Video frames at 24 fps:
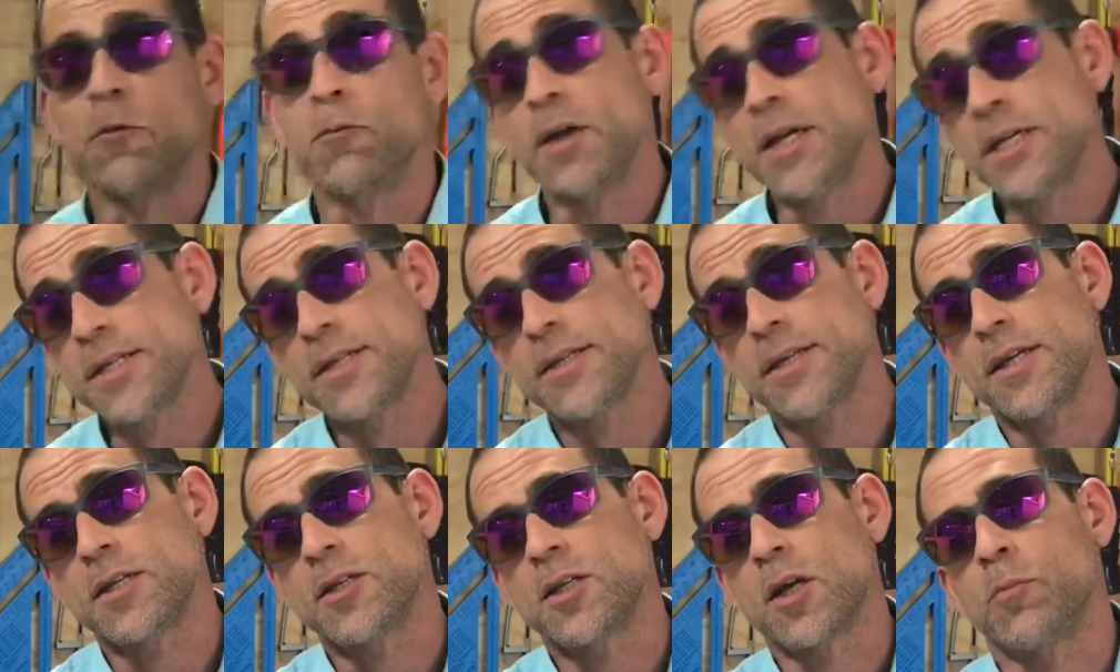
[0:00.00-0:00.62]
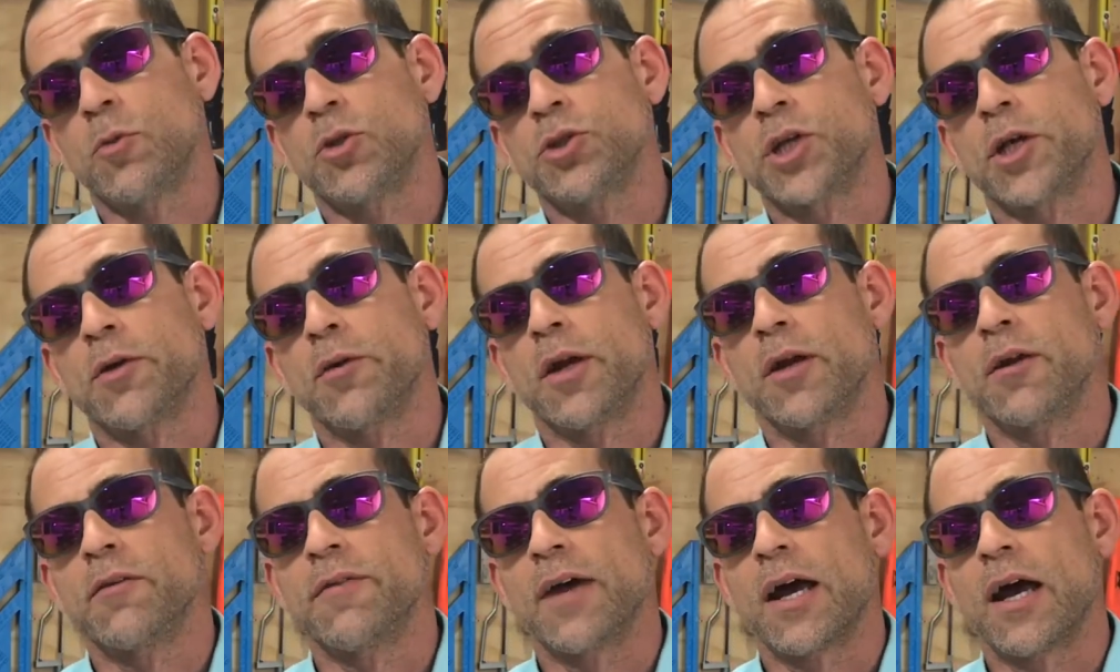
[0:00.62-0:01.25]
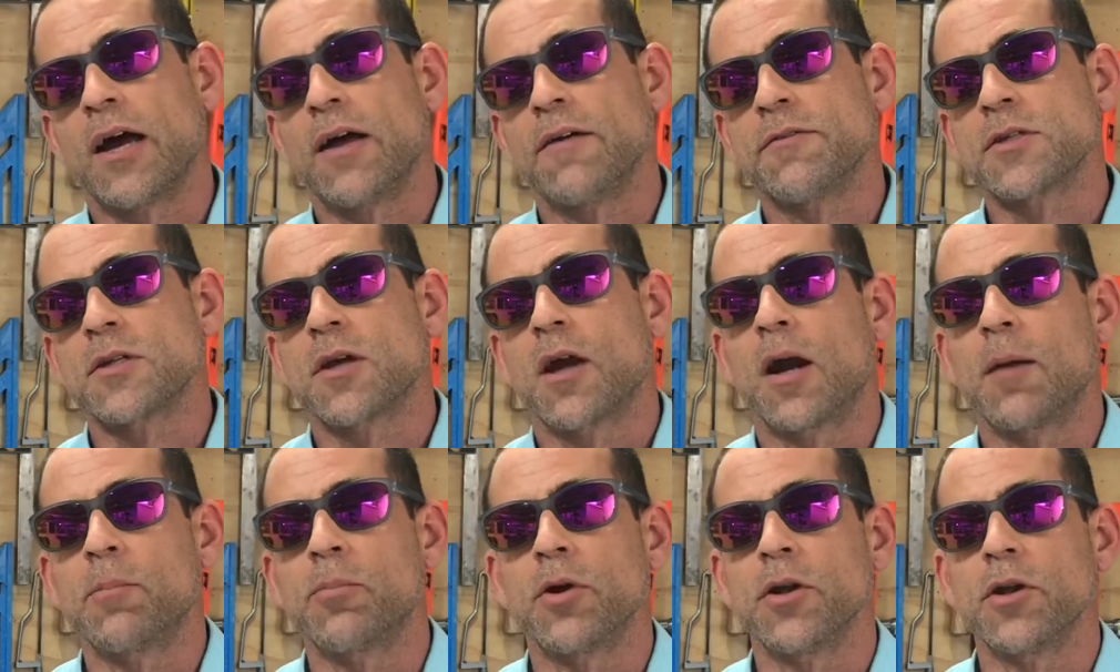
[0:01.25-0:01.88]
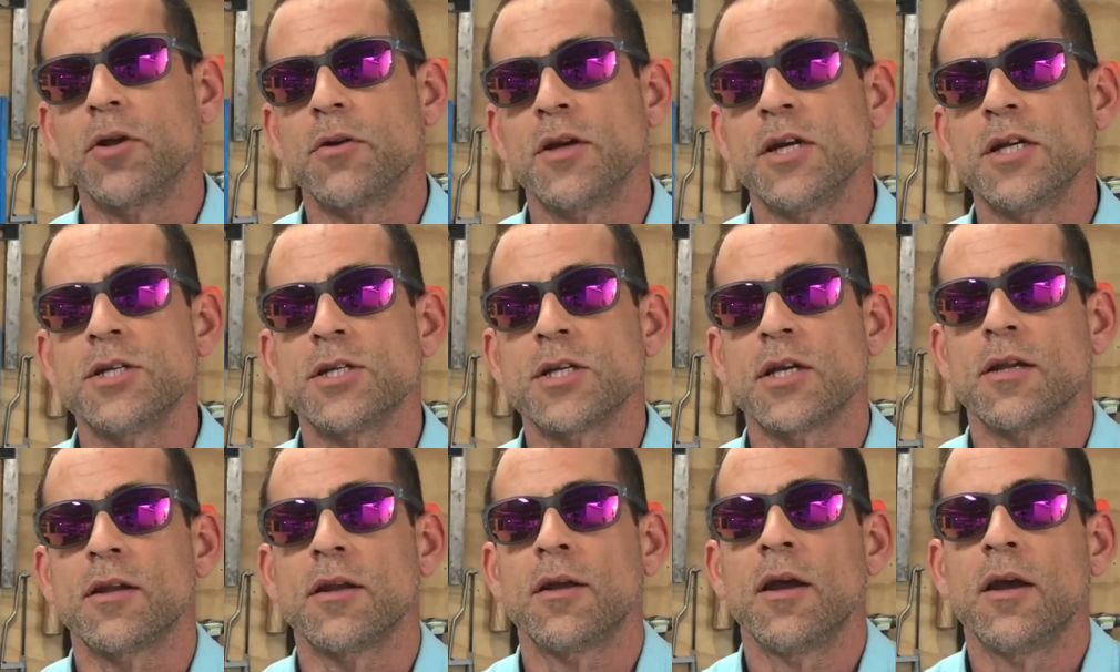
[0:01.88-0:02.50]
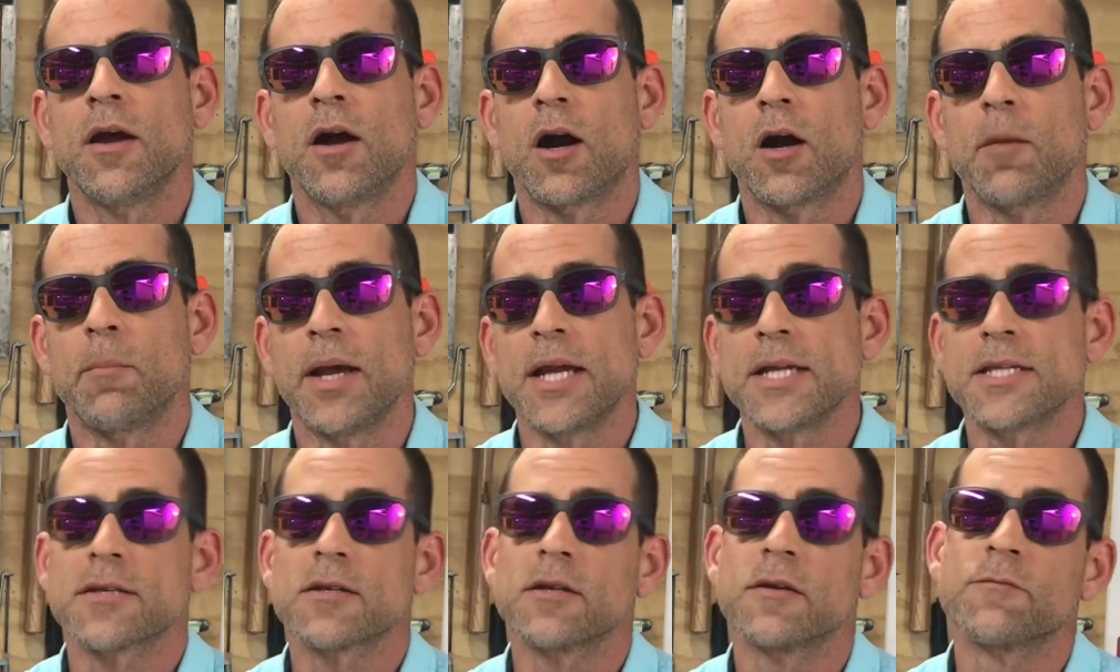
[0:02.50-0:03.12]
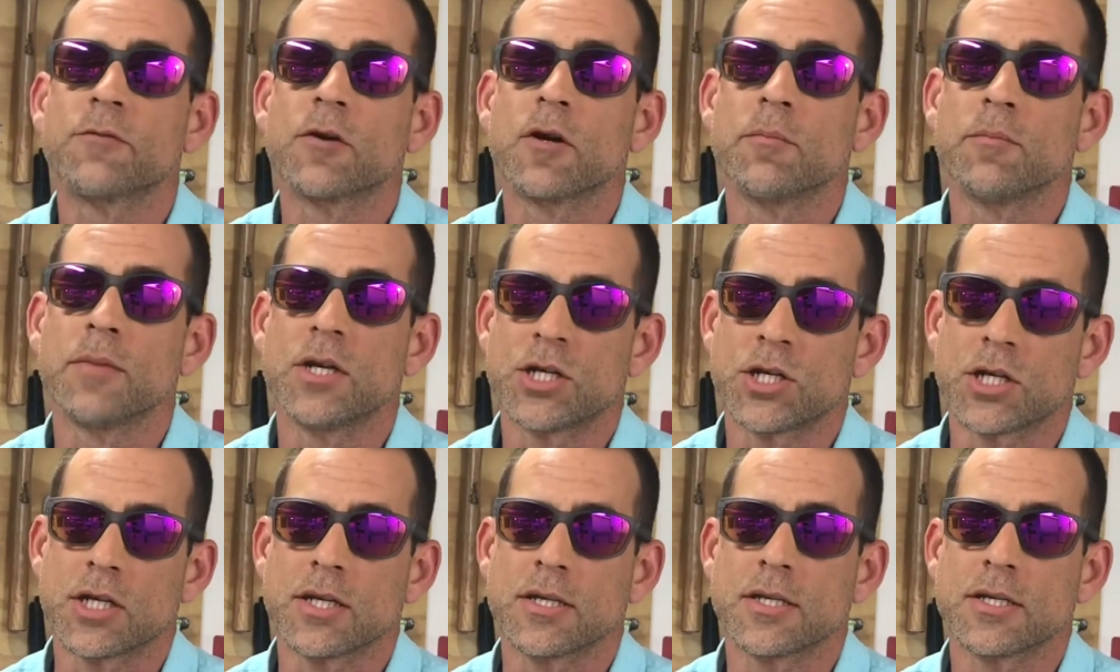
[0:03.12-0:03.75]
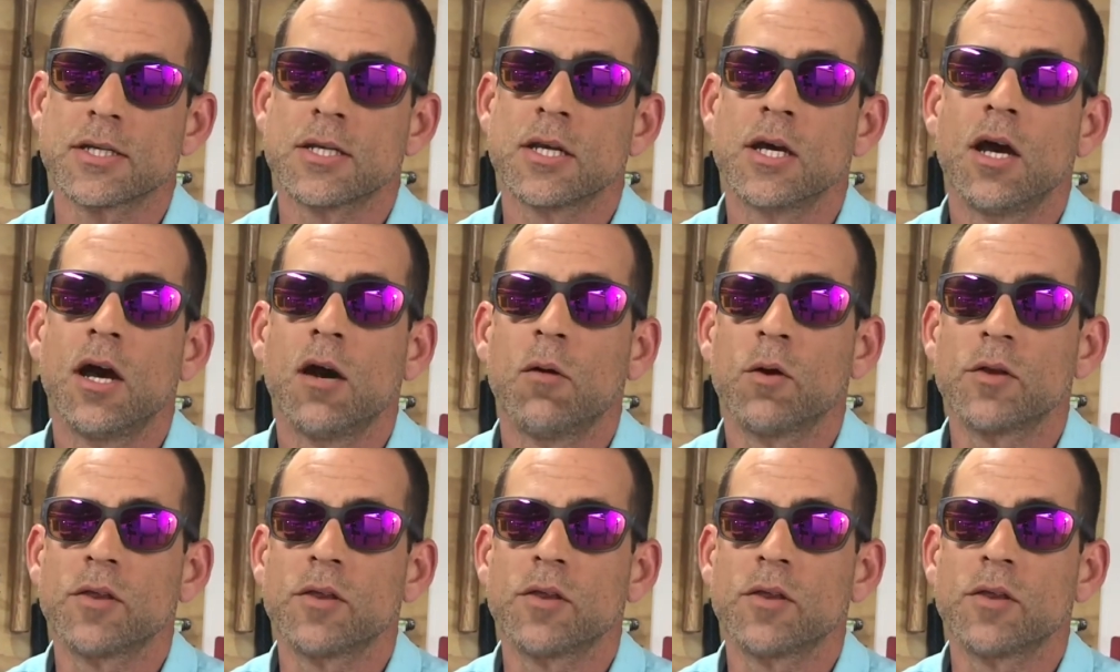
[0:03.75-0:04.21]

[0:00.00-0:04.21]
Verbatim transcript: And the reason these tumble generator valves are put in your engine are basically for emissions.